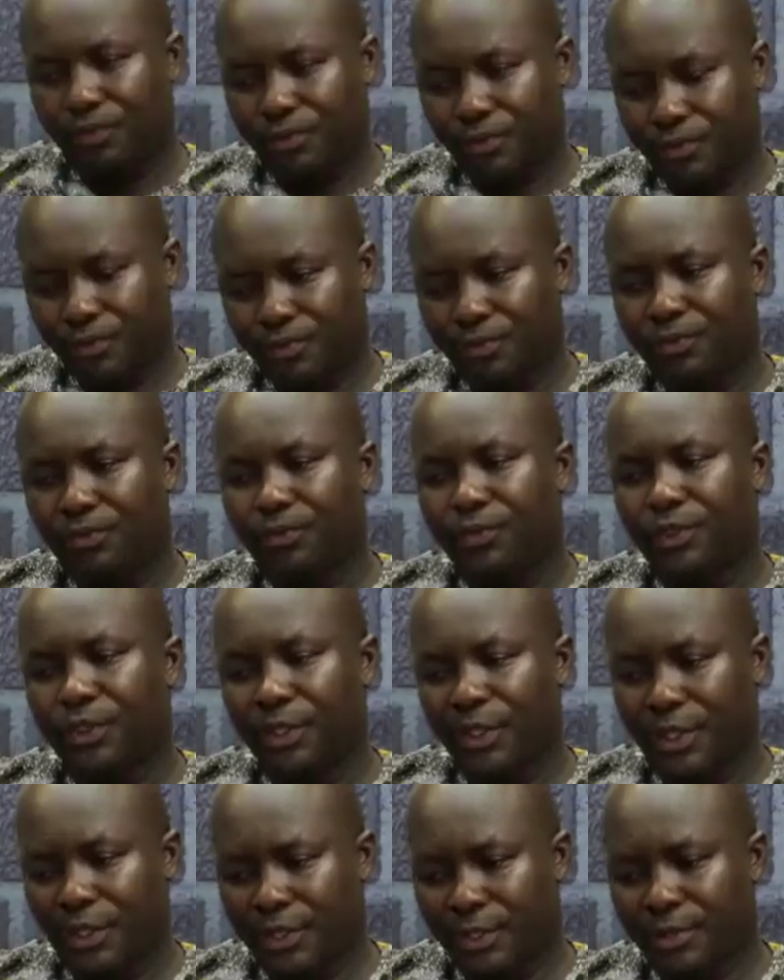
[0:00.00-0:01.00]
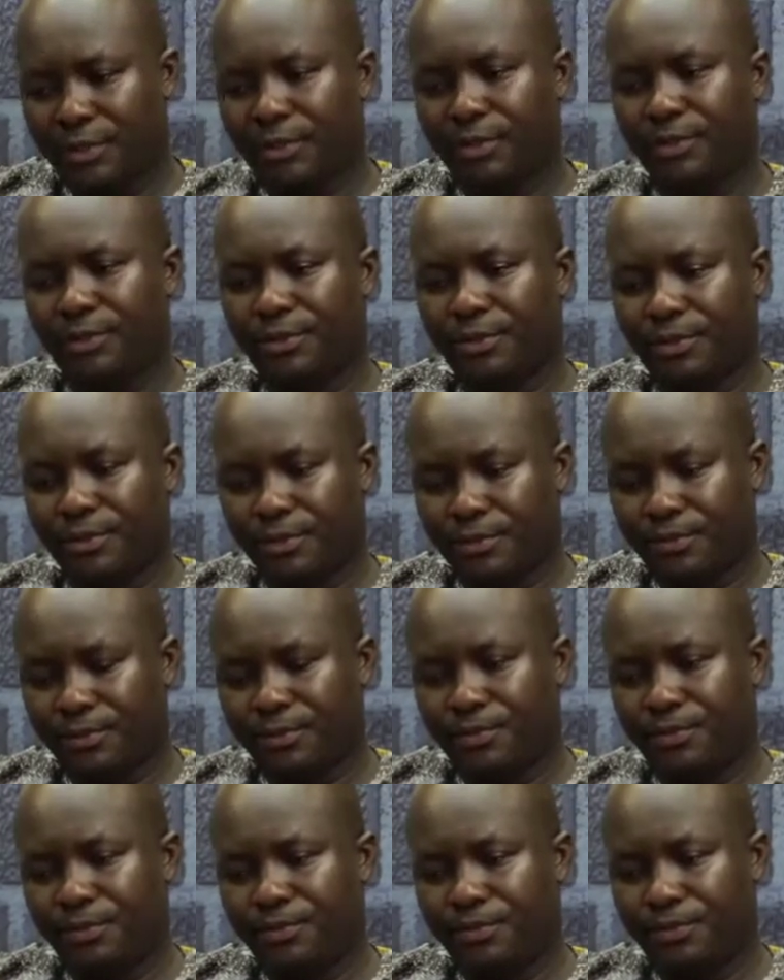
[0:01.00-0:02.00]
time, and no other source
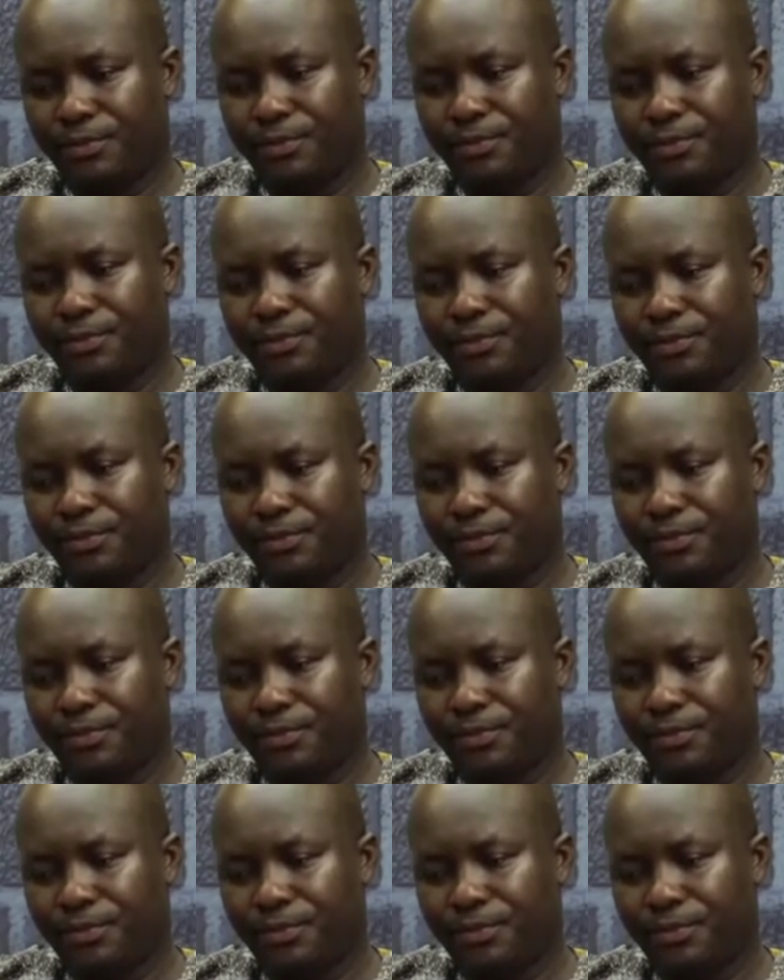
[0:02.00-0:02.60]
for a child.